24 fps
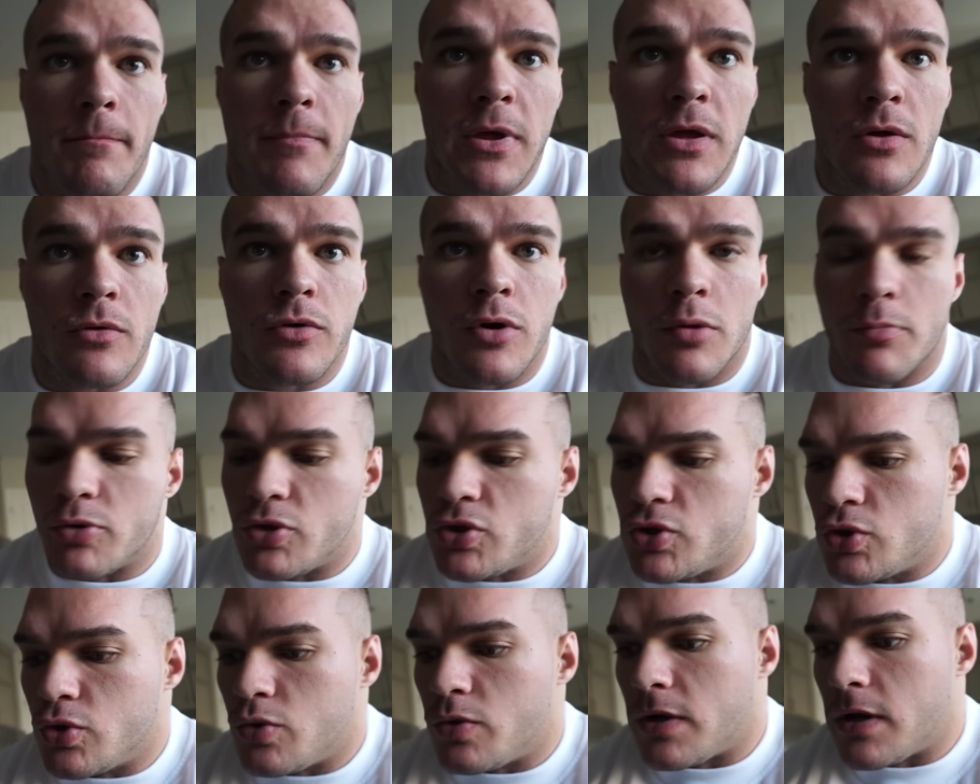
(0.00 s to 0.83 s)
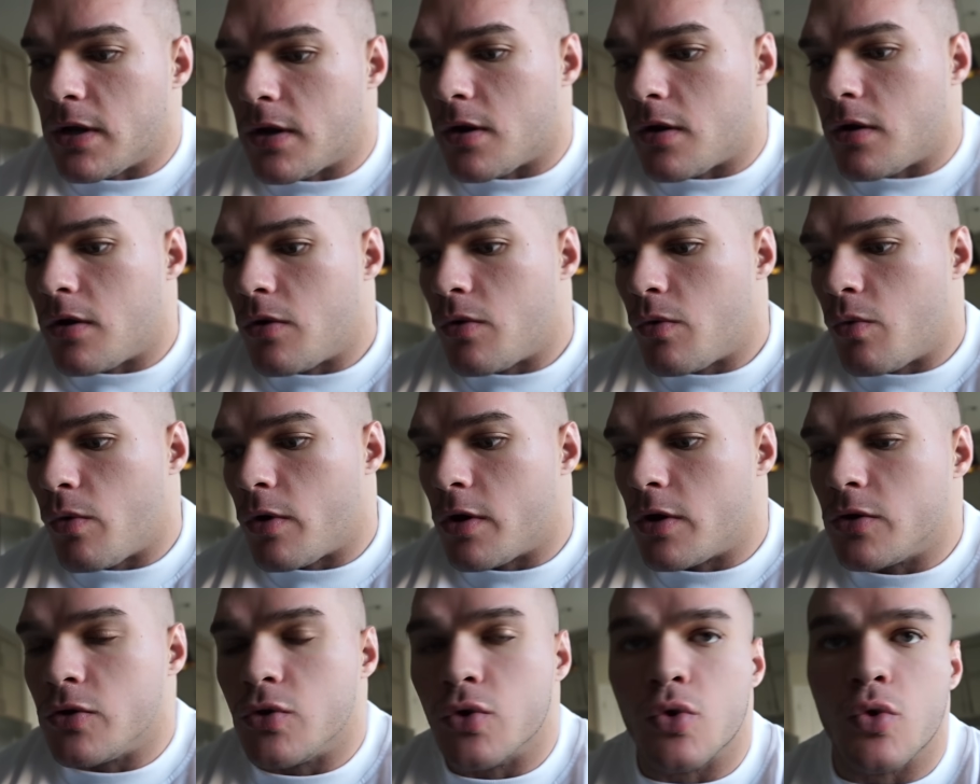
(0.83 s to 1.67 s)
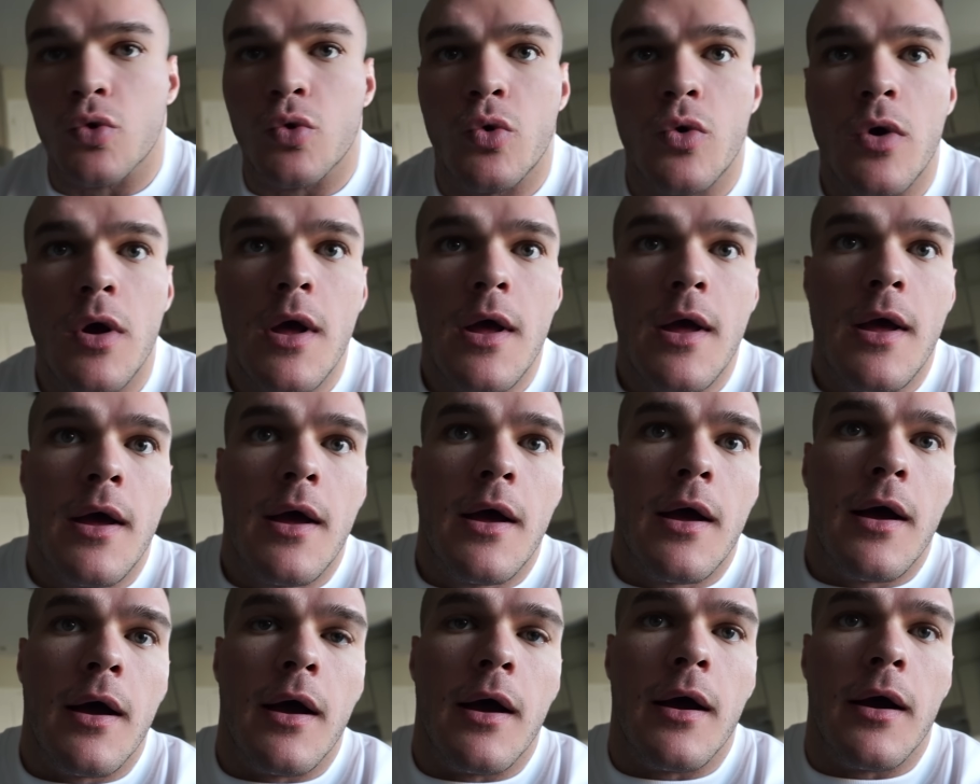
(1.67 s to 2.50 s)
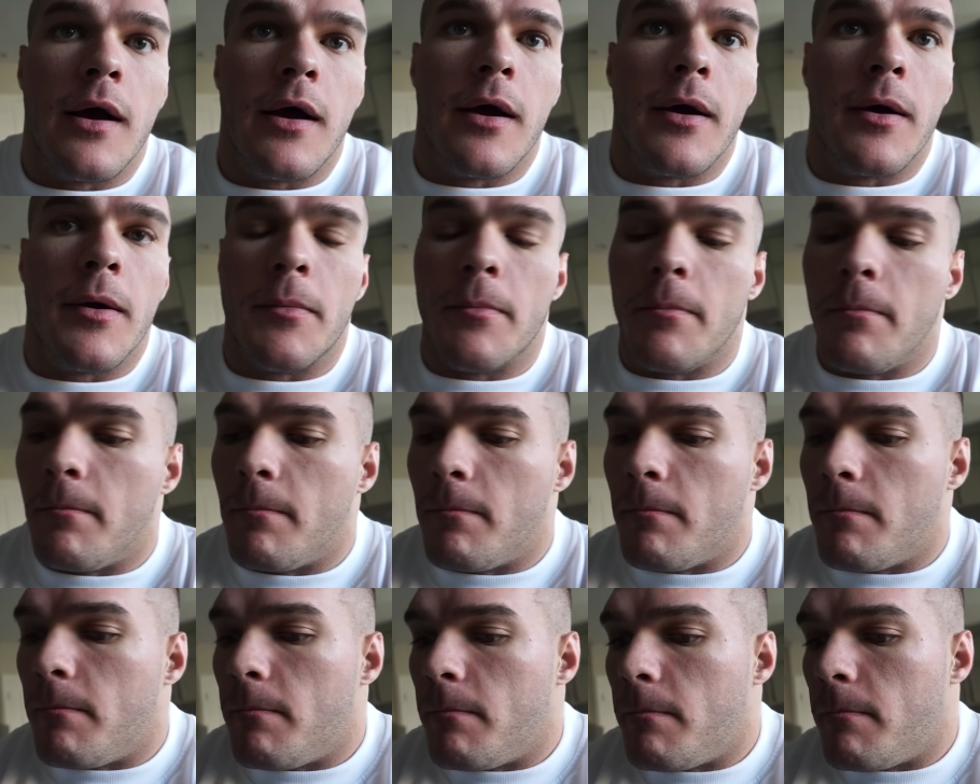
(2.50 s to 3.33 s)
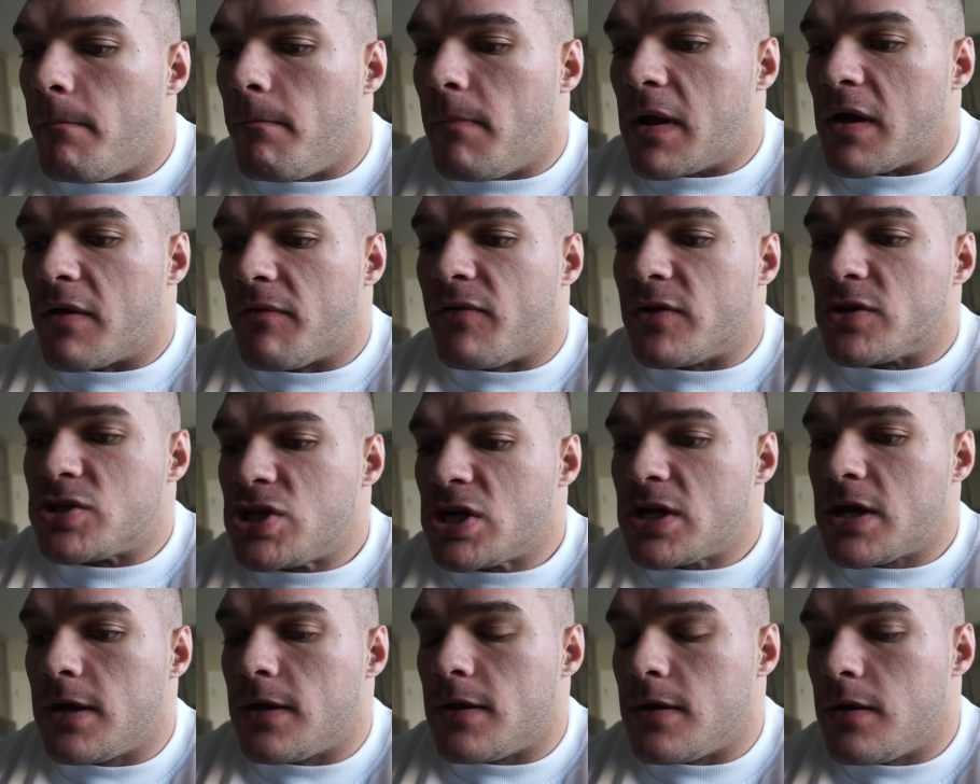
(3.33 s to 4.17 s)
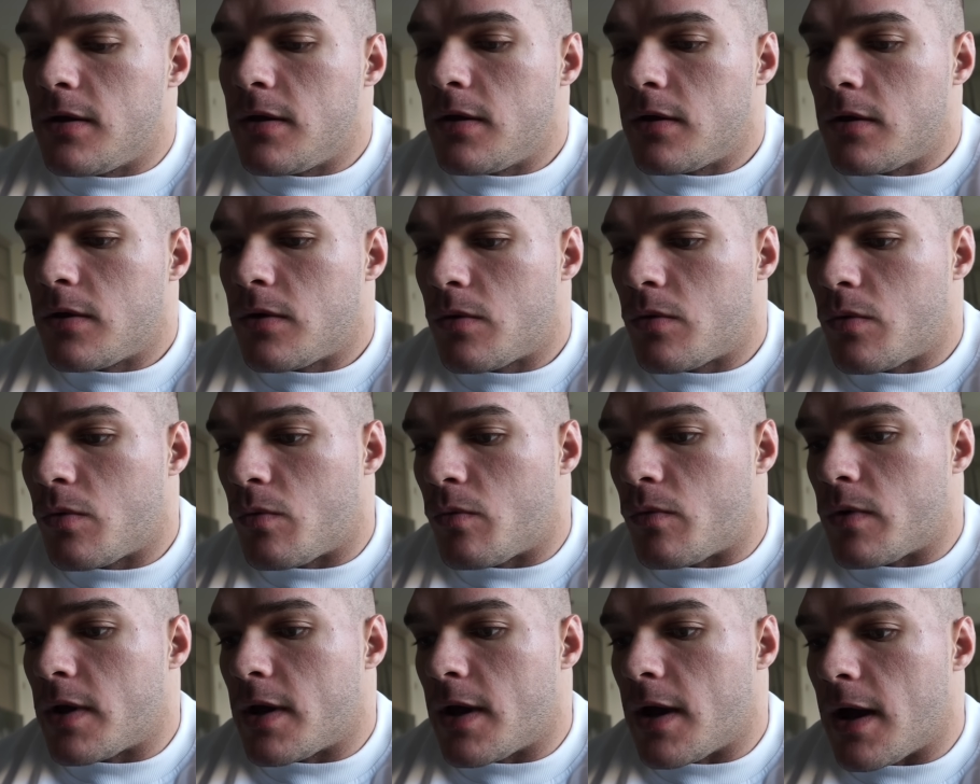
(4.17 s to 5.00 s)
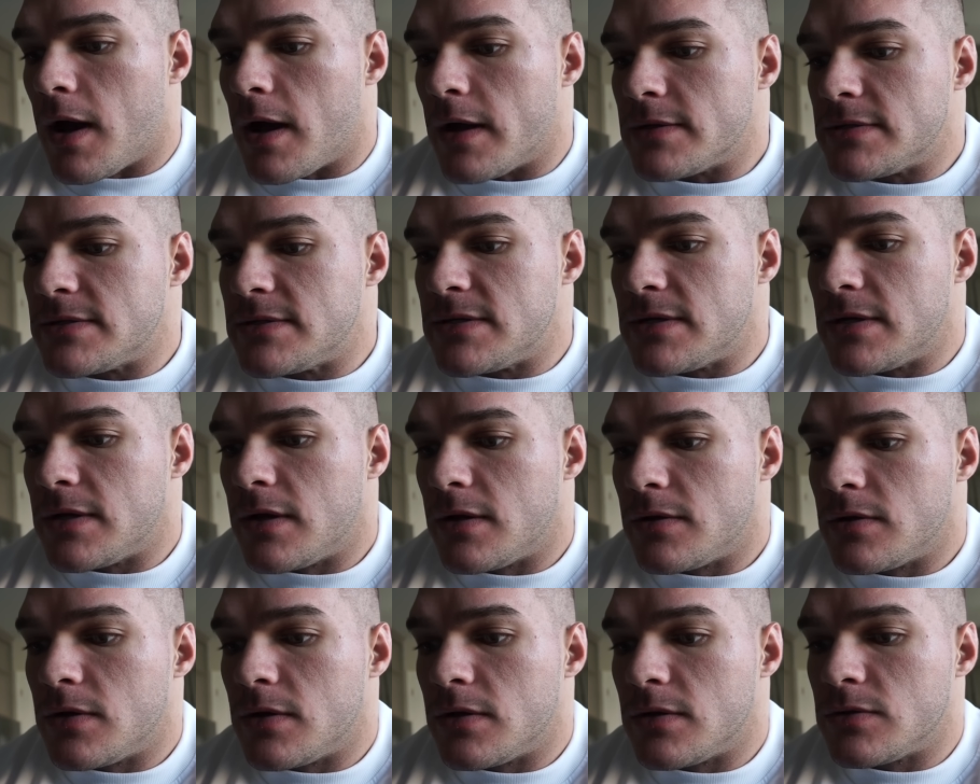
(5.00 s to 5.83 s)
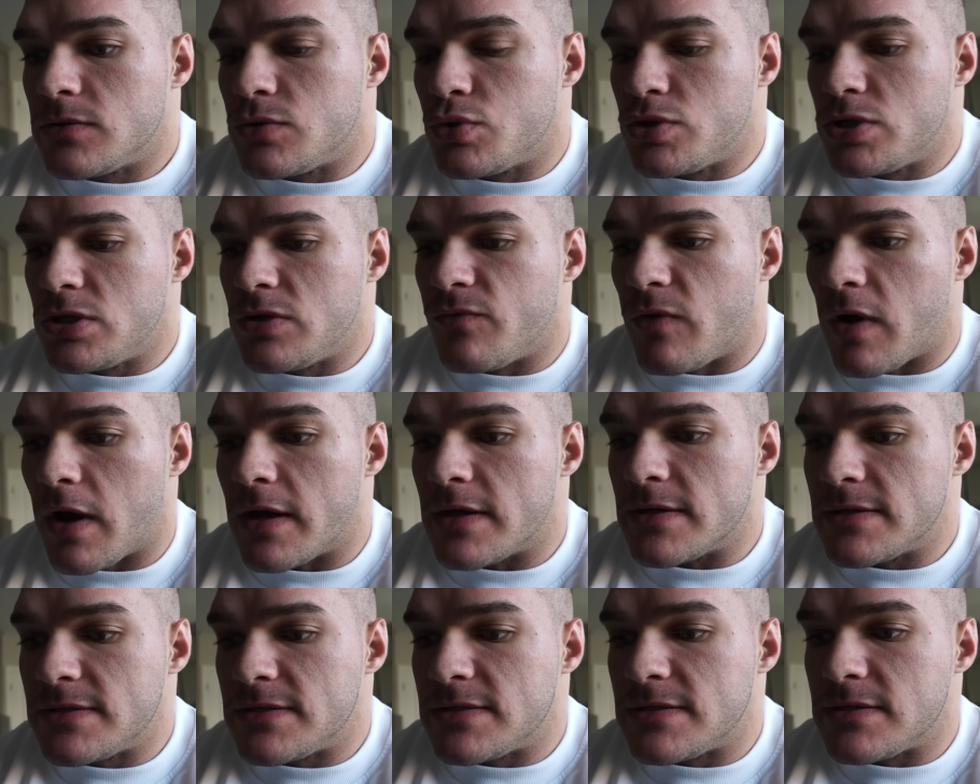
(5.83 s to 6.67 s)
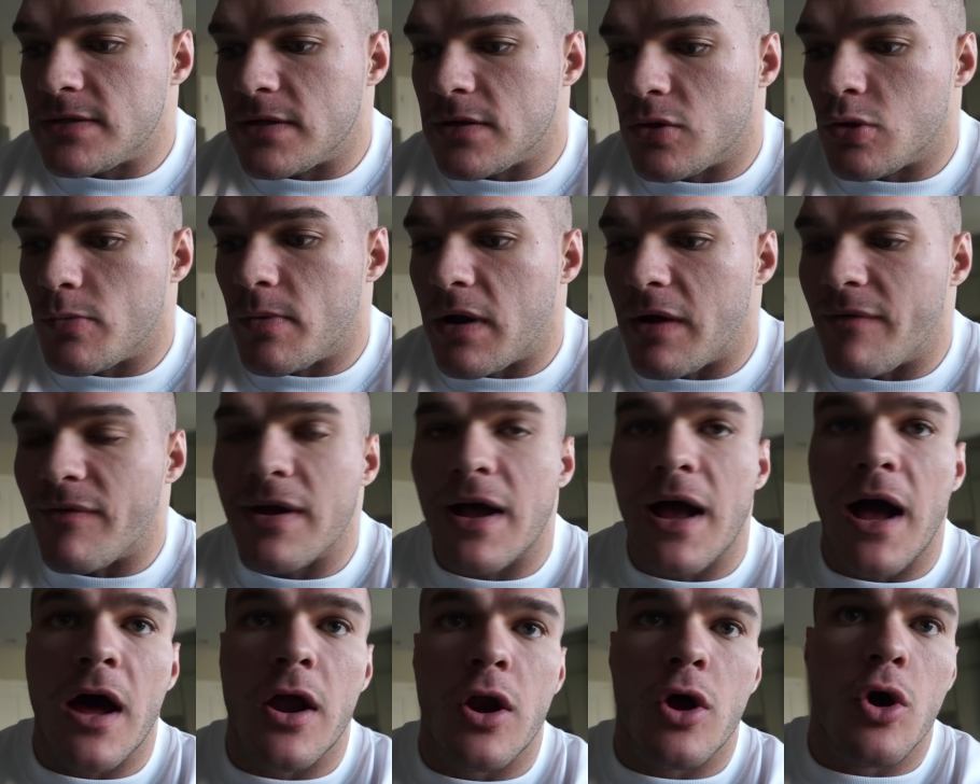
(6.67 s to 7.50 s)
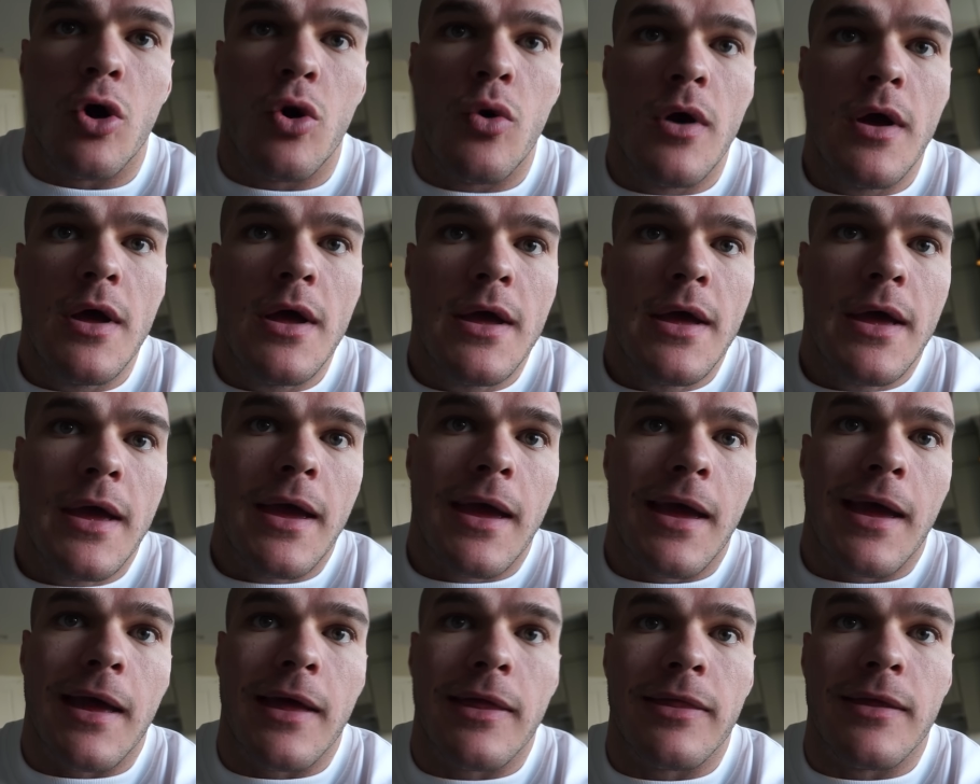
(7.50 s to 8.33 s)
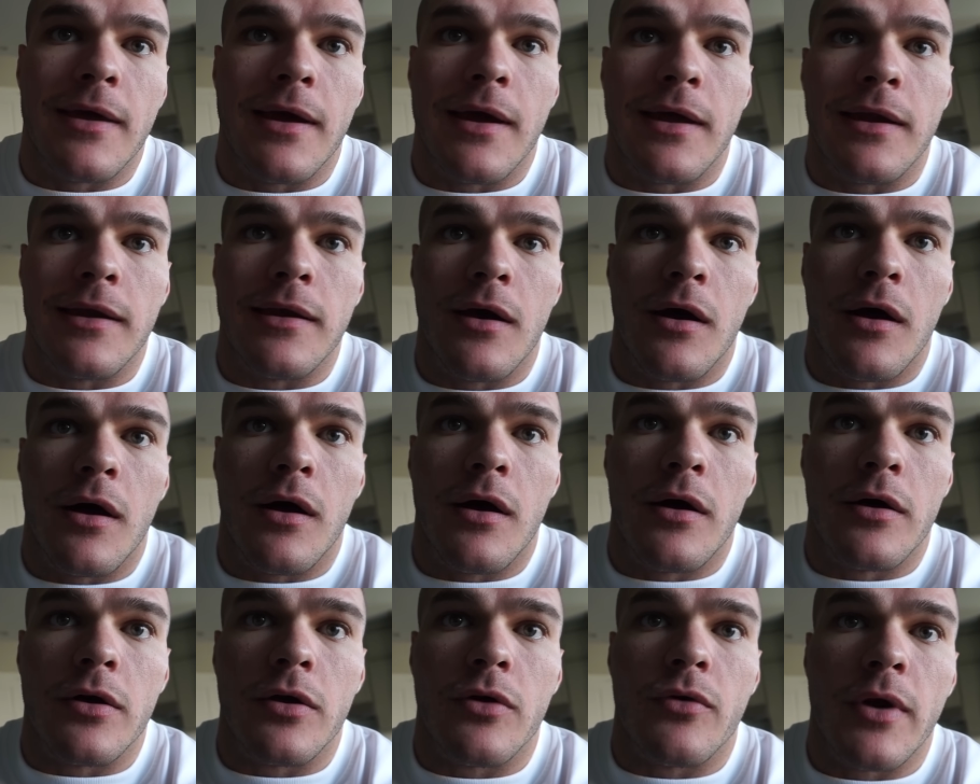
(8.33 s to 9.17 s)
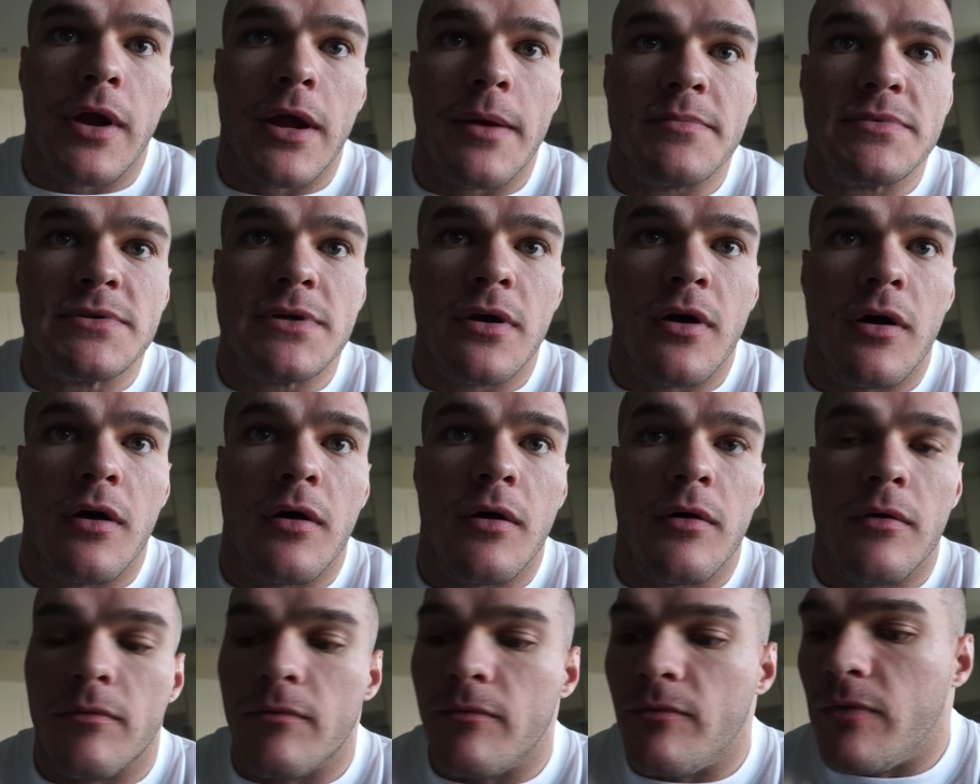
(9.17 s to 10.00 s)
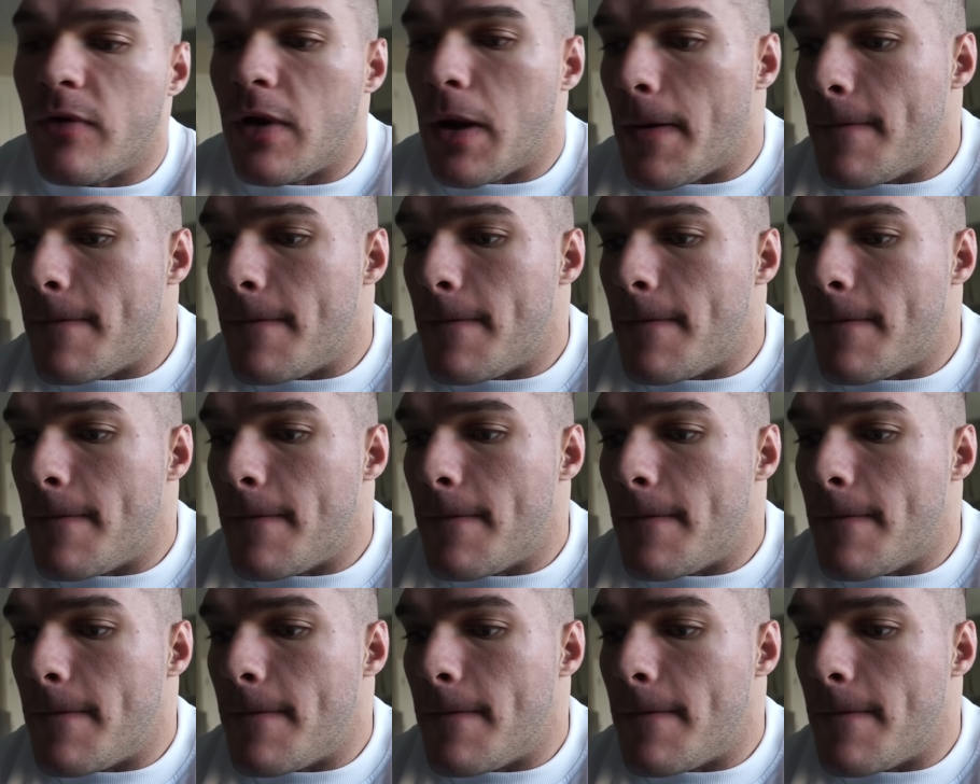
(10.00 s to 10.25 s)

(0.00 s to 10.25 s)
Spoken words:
meal number two here. We're gonna do mega fit chicken. We got sushi rice, a little bit of avocado, and then 100 grams of